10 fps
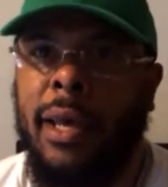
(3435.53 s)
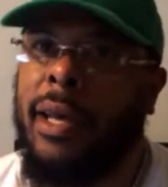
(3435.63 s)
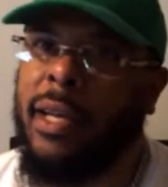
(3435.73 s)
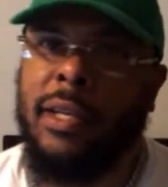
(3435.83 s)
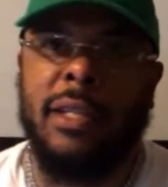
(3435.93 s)

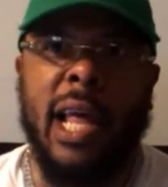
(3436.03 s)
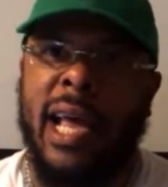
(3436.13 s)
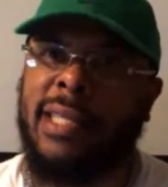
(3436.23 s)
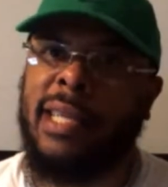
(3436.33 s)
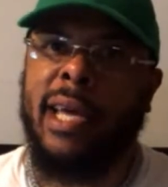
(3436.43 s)
And like
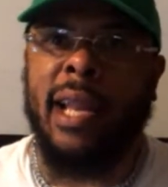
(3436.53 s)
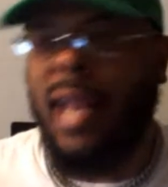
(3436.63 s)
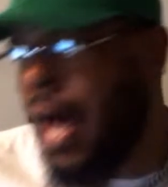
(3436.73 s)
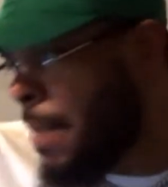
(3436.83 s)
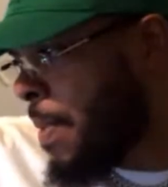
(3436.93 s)
I said, a
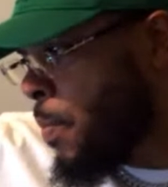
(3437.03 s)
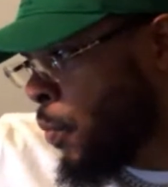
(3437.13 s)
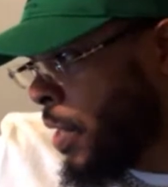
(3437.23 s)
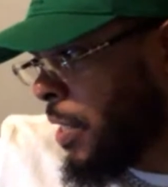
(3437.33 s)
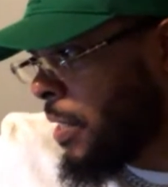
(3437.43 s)
lot of people
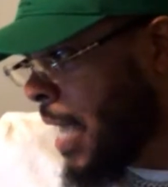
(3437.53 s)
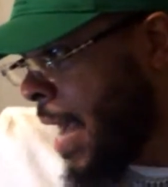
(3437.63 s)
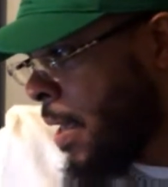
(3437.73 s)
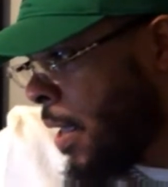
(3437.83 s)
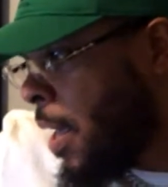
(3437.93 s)
in this
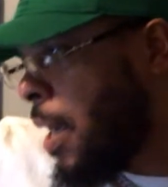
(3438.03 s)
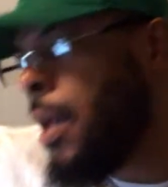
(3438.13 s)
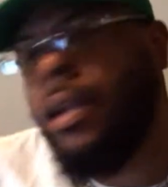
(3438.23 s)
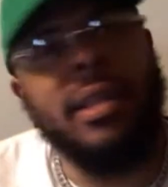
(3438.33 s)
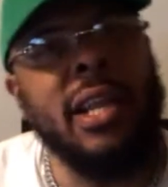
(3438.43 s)
chat,
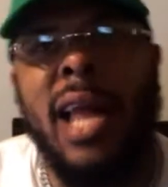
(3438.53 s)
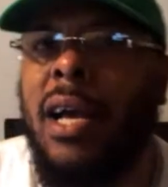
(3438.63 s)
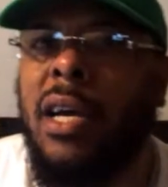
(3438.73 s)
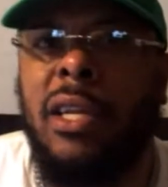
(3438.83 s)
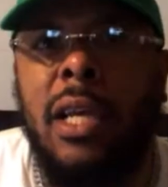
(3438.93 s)
they're not
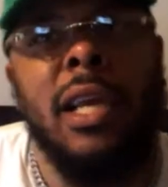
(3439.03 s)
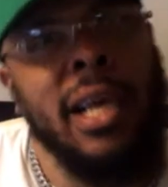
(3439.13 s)
gonna.